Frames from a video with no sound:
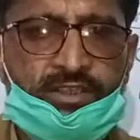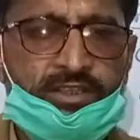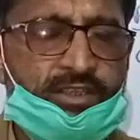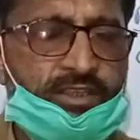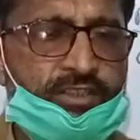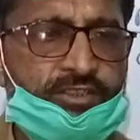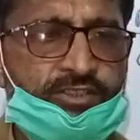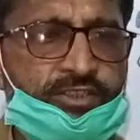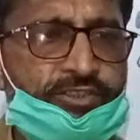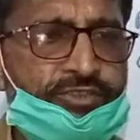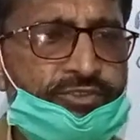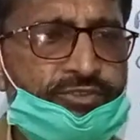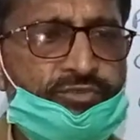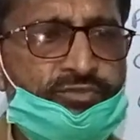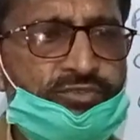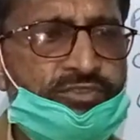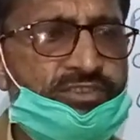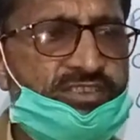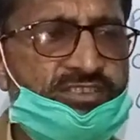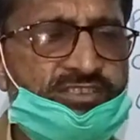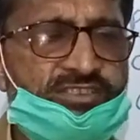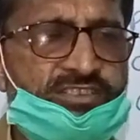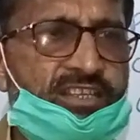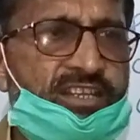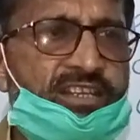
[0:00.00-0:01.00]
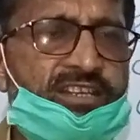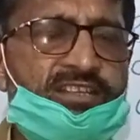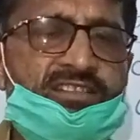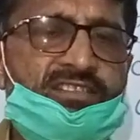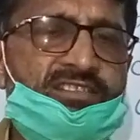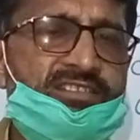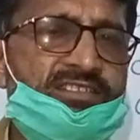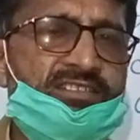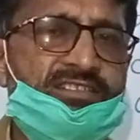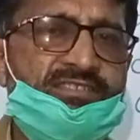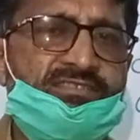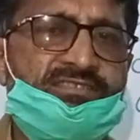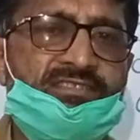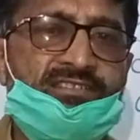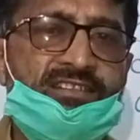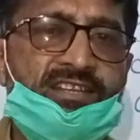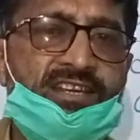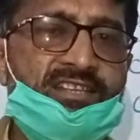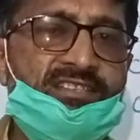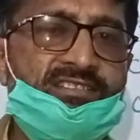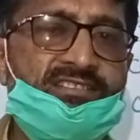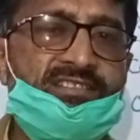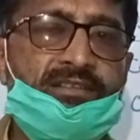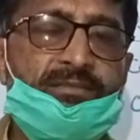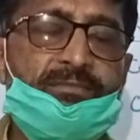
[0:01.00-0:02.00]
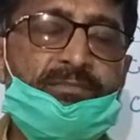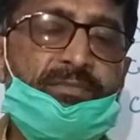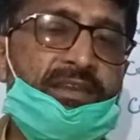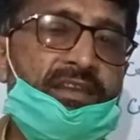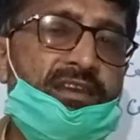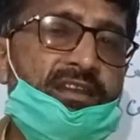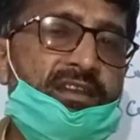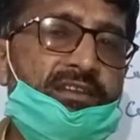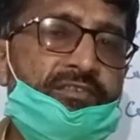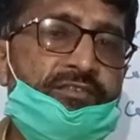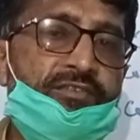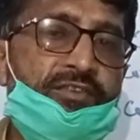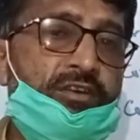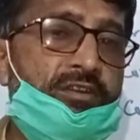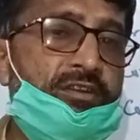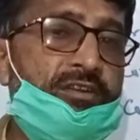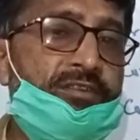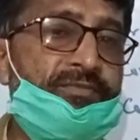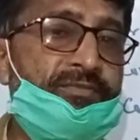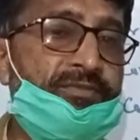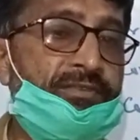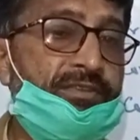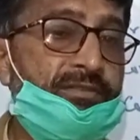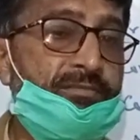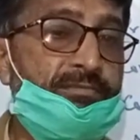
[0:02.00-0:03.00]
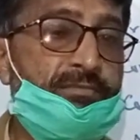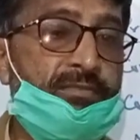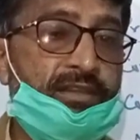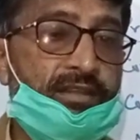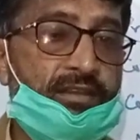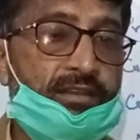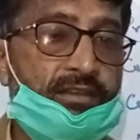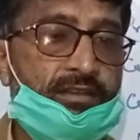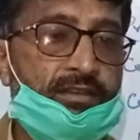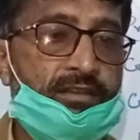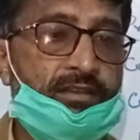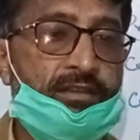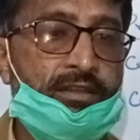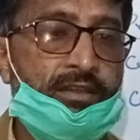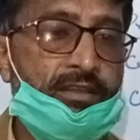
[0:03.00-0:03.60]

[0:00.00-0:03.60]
Here neuter gender is neither male nor female.